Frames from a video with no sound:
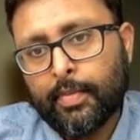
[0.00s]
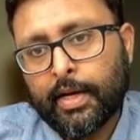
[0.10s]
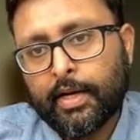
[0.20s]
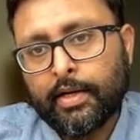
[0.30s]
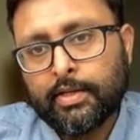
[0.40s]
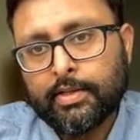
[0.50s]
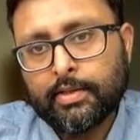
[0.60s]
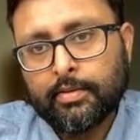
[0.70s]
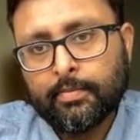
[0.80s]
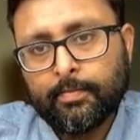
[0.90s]
minus
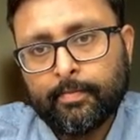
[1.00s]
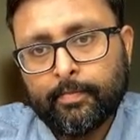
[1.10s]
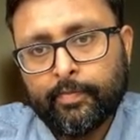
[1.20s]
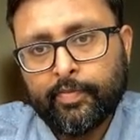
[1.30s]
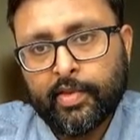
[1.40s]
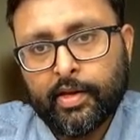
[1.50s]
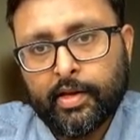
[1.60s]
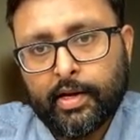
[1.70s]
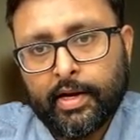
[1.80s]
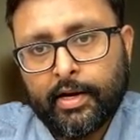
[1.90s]

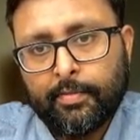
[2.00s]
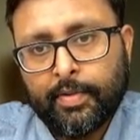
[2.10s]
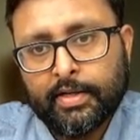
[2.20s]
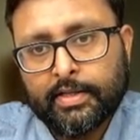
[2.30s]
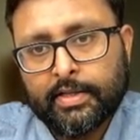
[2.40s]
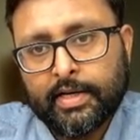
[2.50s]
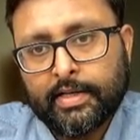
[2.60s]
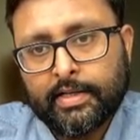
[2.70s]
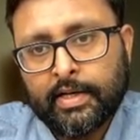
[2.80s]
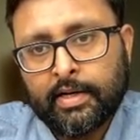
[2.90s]
n plus
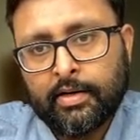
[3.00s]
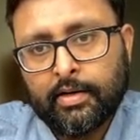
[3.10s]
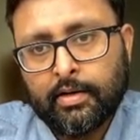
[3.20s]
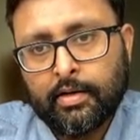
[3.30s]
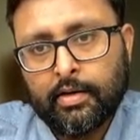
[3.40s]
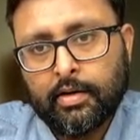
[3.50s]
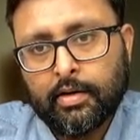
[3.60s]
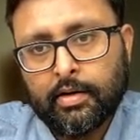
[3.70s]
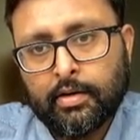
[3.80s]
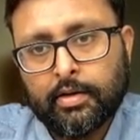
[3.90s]
delta
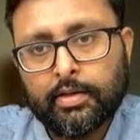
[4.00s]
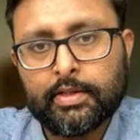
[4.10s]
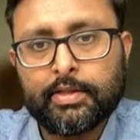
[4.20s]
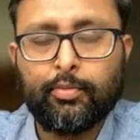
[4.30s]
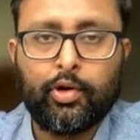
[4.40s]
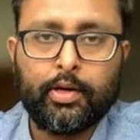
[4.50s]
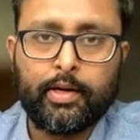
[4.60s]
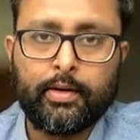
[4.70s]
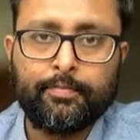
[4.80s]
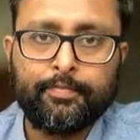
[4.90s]
small
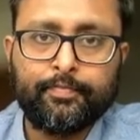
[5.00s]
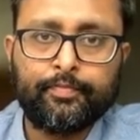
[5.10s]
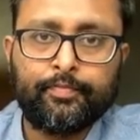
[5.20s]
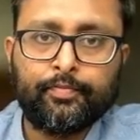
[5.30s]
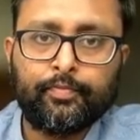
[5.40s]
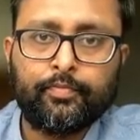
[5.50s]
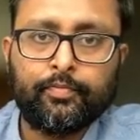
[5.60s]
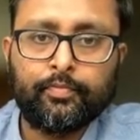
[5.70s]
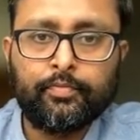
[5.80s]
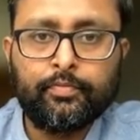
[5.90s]

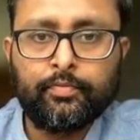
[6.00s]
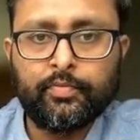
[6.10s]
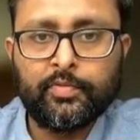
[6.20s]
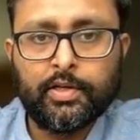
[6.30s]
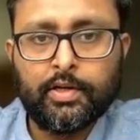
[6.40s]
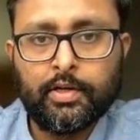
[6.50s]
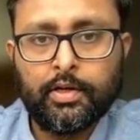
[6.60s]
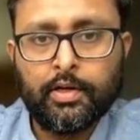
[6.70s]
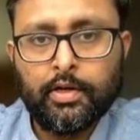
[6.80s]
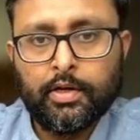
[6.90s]
hmm?
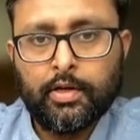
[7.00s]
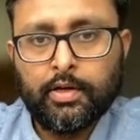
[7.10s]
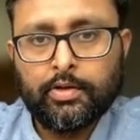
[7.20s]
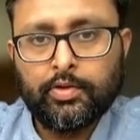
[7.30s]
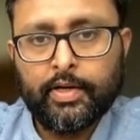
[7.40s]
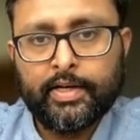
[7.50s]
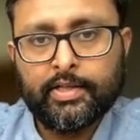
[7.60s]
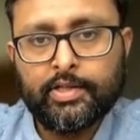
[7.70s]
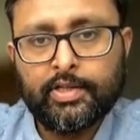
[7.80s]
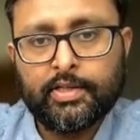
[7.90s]
So let
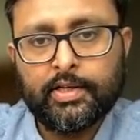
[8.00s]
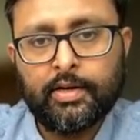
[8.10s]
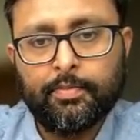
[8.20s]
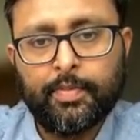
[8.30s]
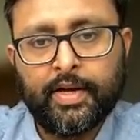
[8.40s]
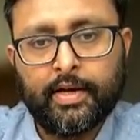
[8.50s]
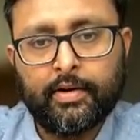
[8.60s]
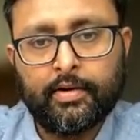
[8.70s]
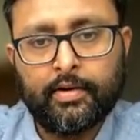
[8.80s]
us just compare.